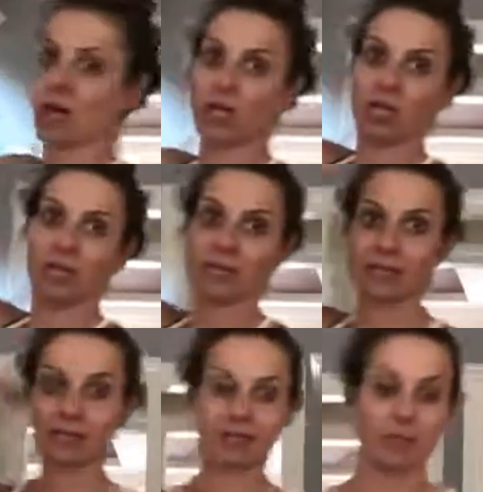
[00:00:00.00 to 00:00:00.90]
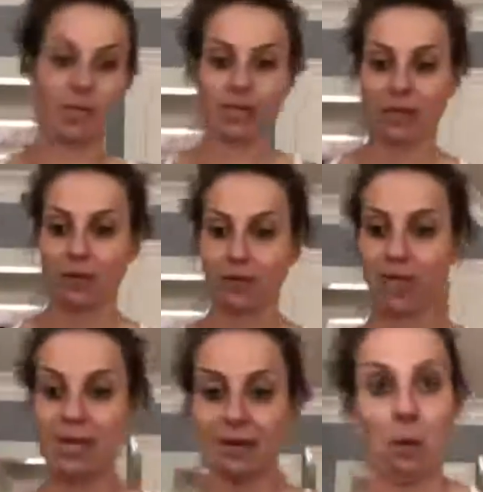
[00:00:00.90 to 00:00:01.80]
All into the bucket.
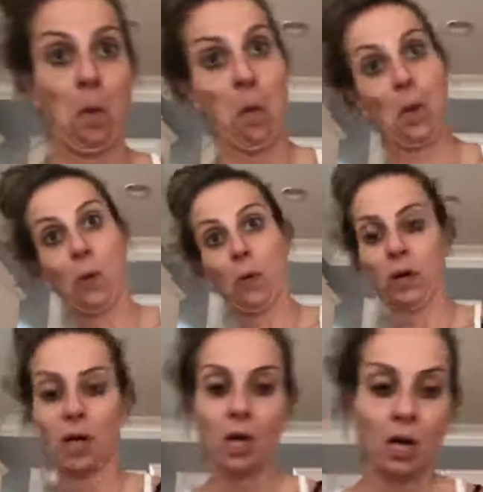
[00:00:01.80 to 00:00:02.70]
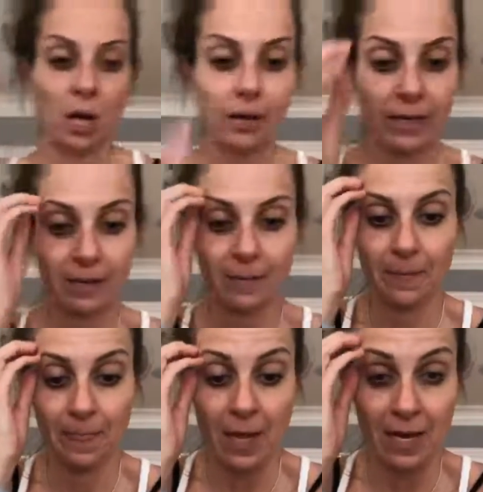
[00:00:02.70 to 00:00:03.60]
Okay. All right.
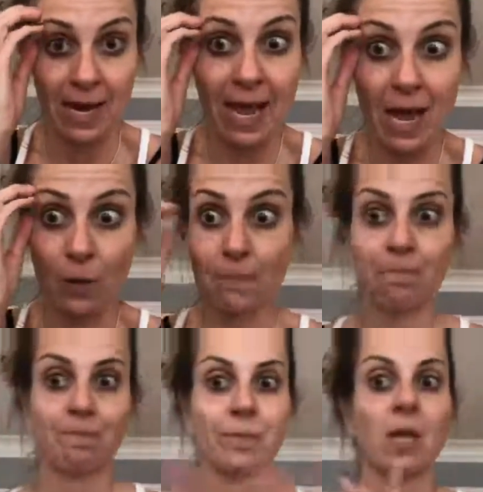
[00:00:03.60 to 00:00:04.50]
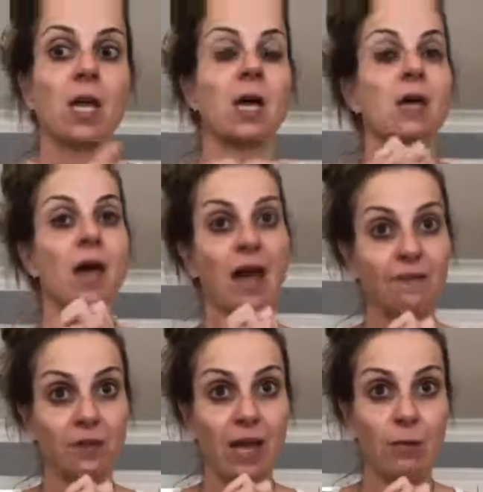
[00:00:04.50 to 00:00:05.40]
Now,
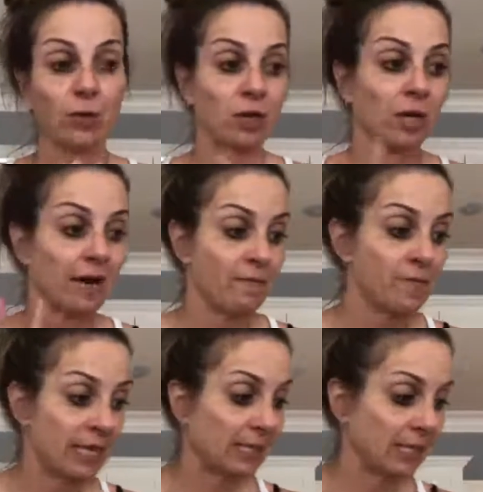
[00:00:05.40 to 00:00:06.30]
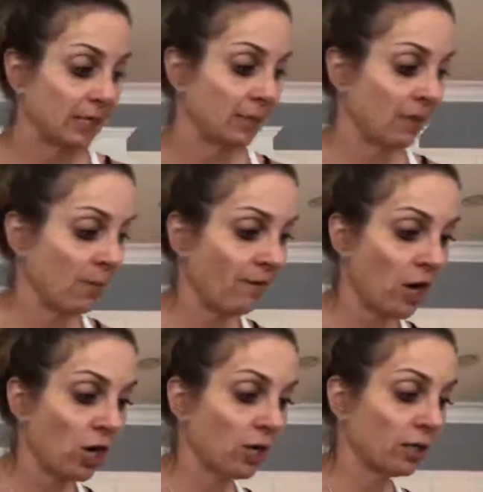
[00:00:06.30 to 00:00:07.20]
after that, we're going to kind of mix in some of
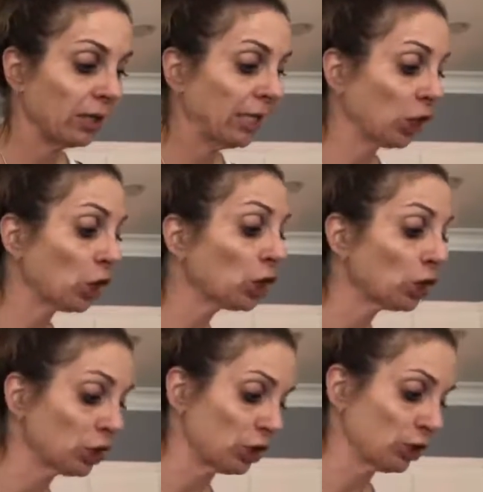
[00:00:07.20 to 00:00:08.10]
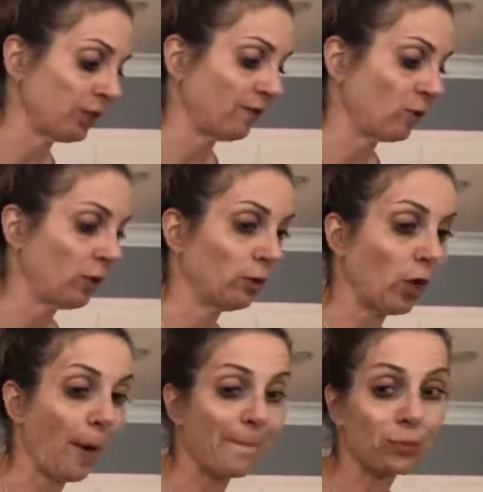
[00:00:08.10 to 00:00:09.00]
our liqueurs, if you will,
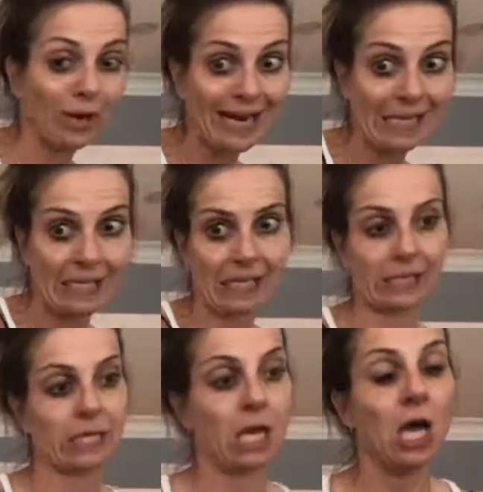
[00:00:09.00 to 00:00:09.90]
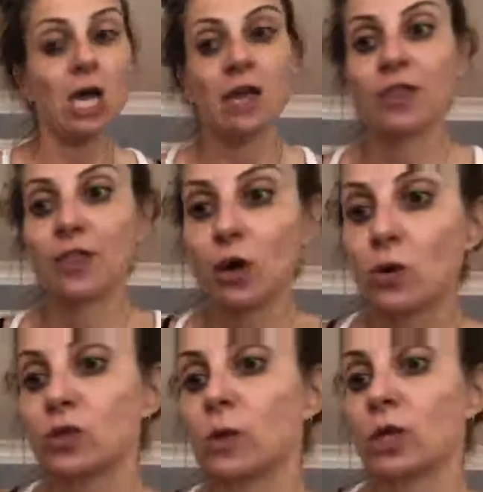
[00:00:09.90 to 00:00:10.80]
or our brandies. And
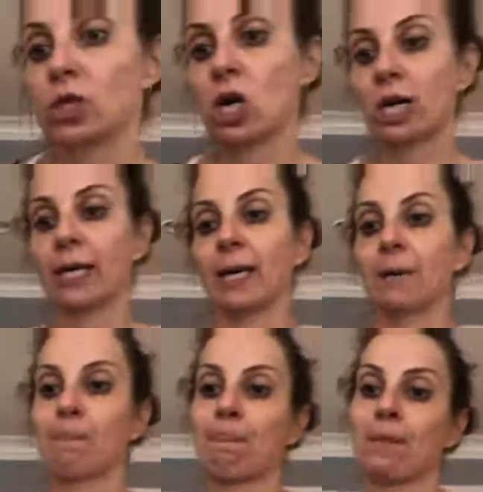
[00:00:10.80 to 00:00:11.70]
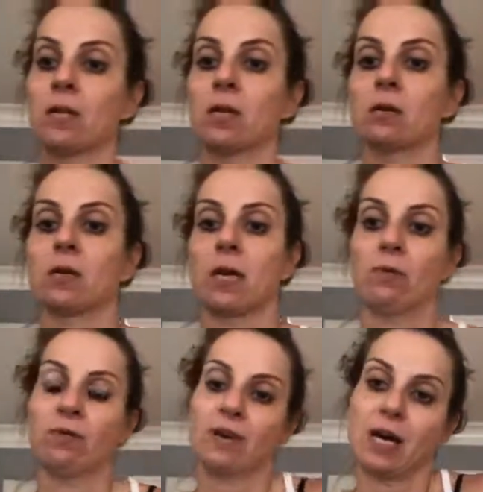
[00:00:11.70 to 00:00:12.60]
those we are talking,
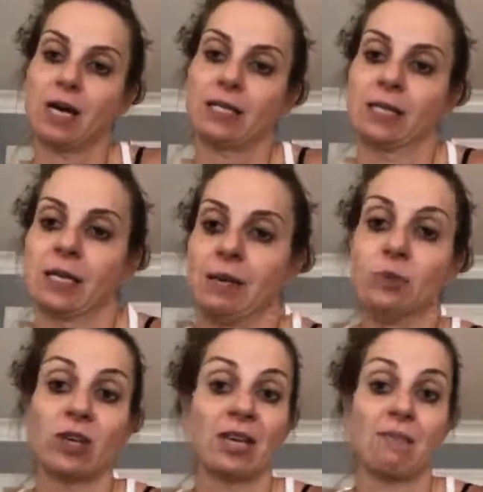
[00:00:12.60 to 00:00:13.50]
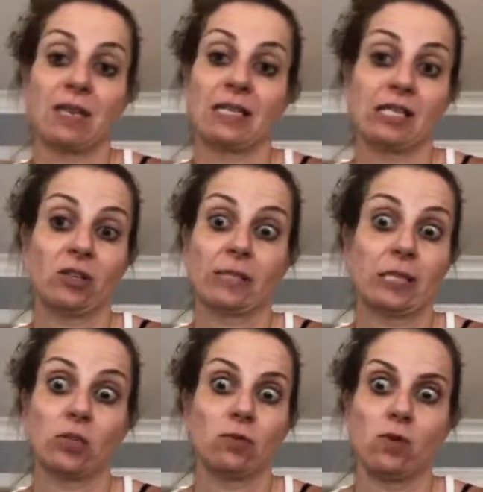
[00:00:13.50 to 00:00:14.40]
okay, we've got, I'm looking at my list here
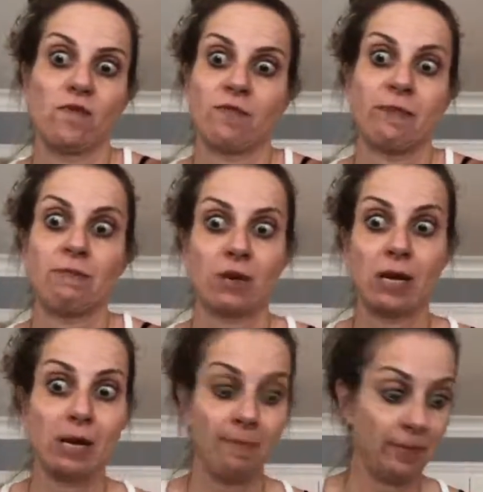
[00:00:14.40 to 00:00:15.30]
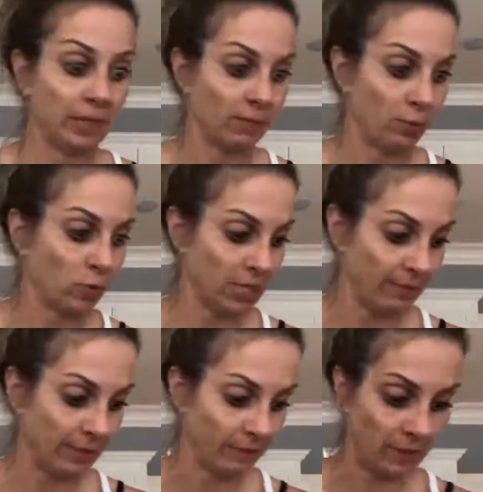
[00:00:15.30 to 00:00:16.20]
because I don't know it from memory, and I'm disappointed in
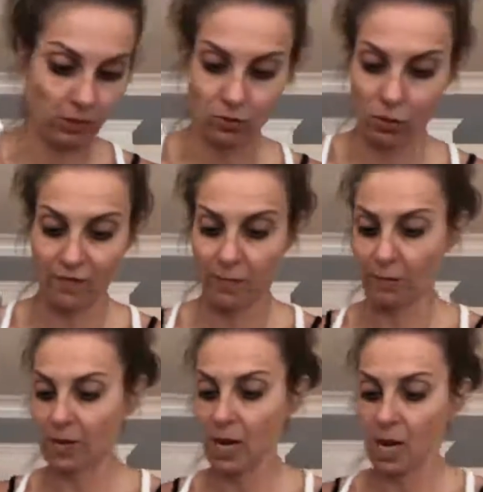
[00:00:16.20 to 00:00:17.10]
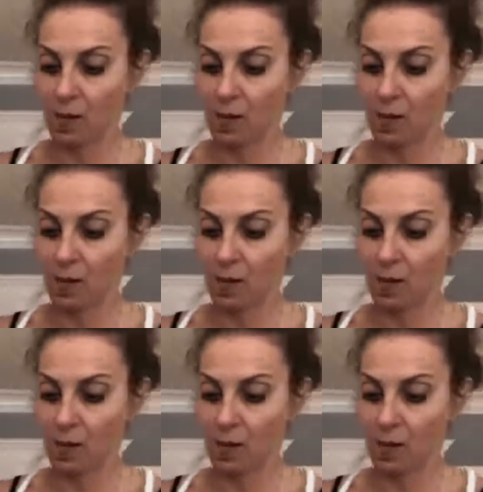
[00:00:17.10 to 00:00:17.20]
myself that I don't know it from memory.